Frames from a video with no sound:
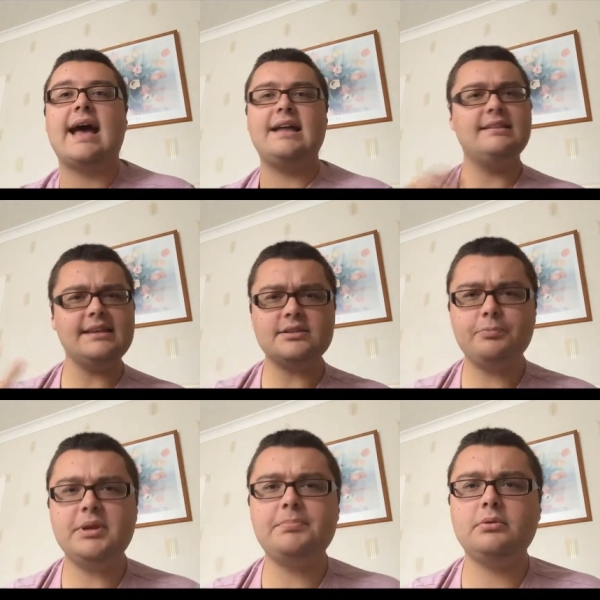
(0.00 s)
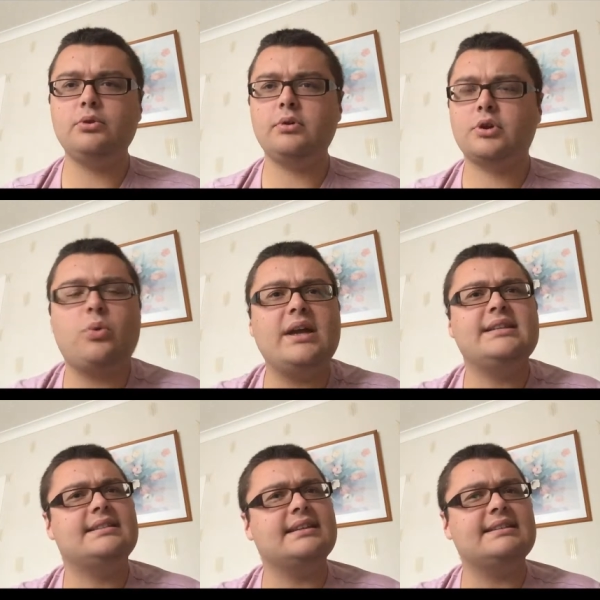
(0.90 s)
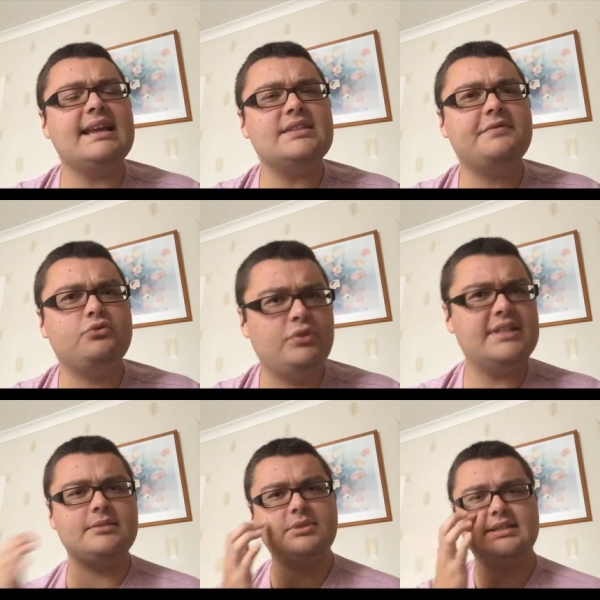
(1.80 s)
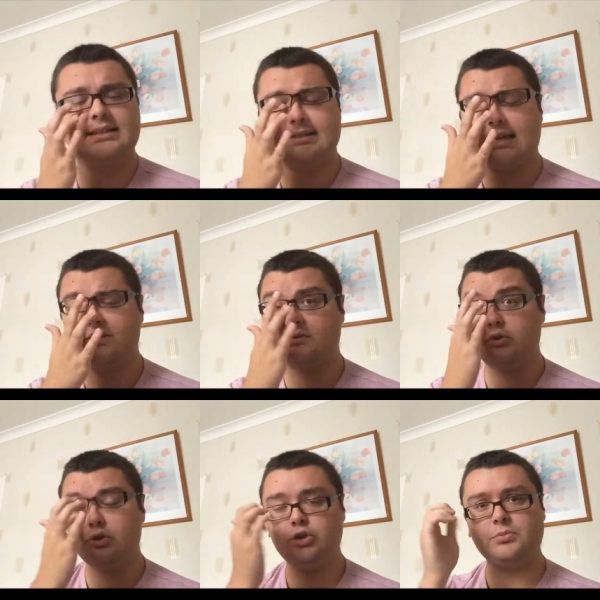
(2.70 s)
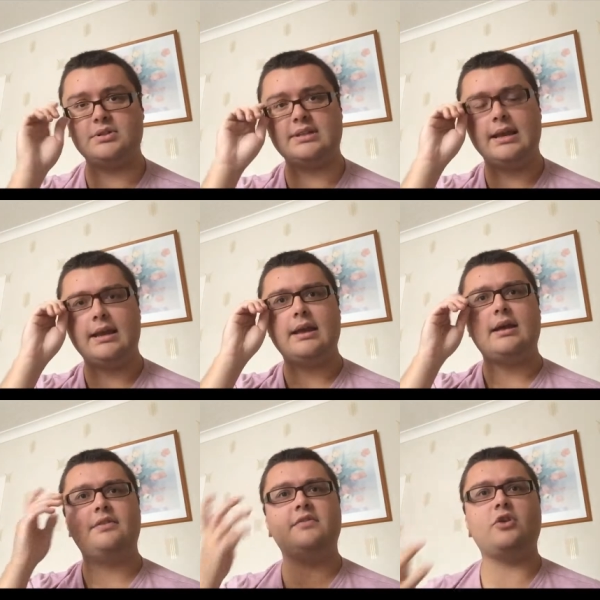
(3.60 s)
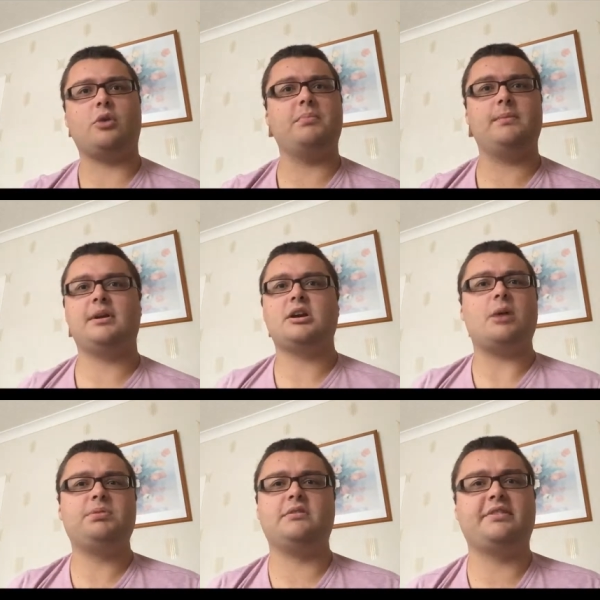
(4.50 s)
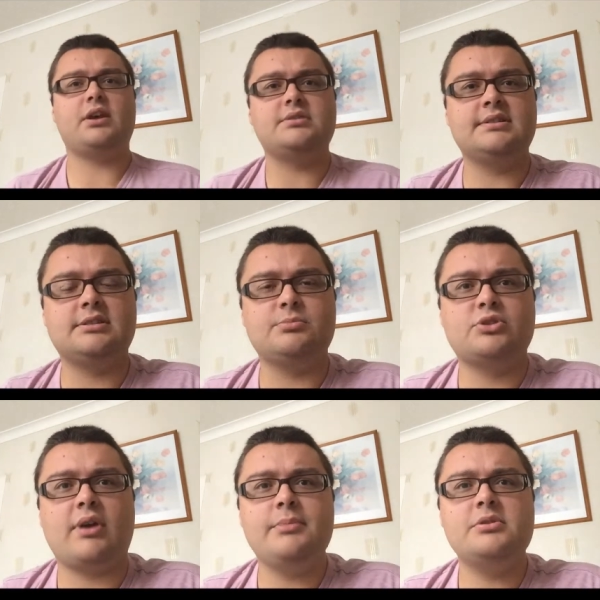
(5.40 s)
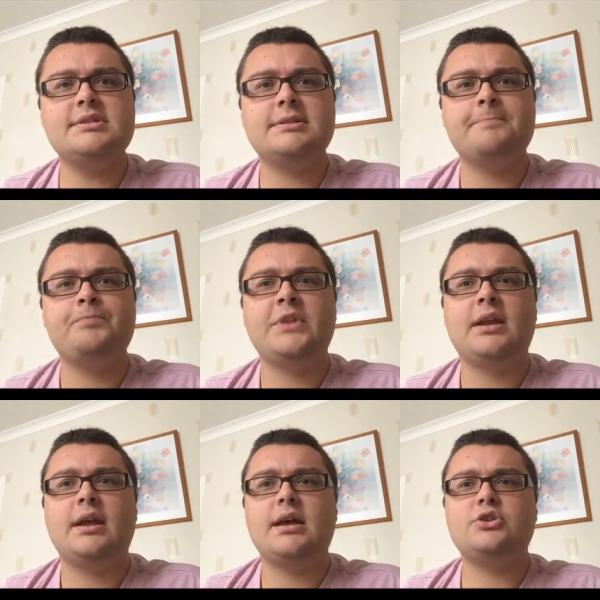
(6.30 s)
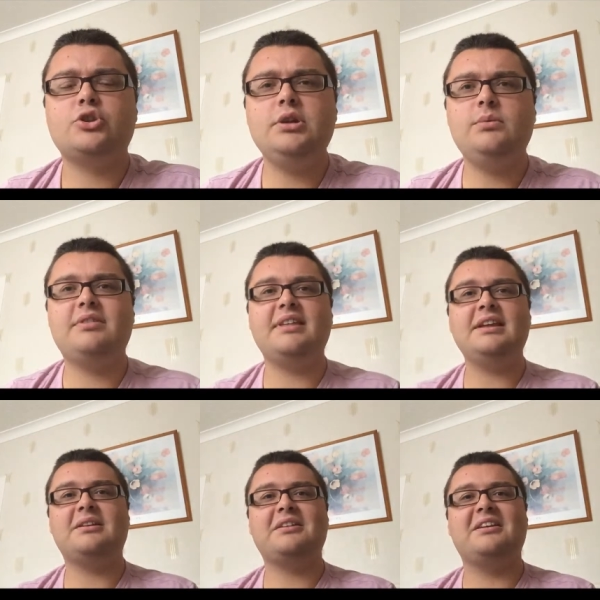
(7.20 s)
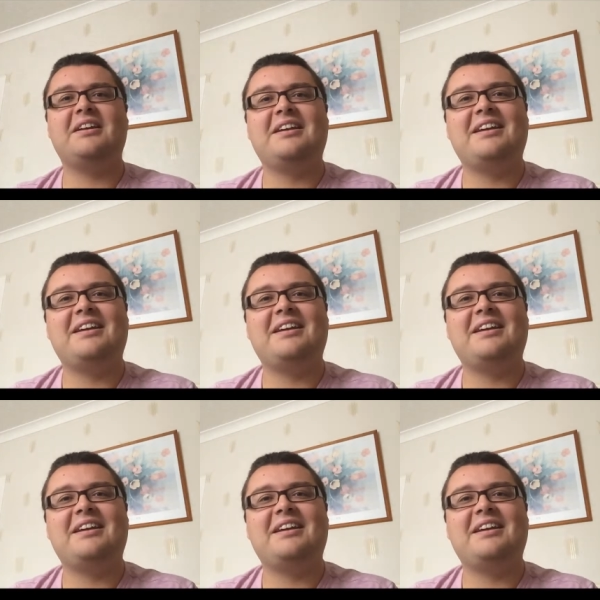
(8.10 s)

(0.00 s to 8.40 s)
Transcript: And these are people who are quite successful, reasonably successful YouTubers. They've got maybe a couple of thousand subscribers. So you would think that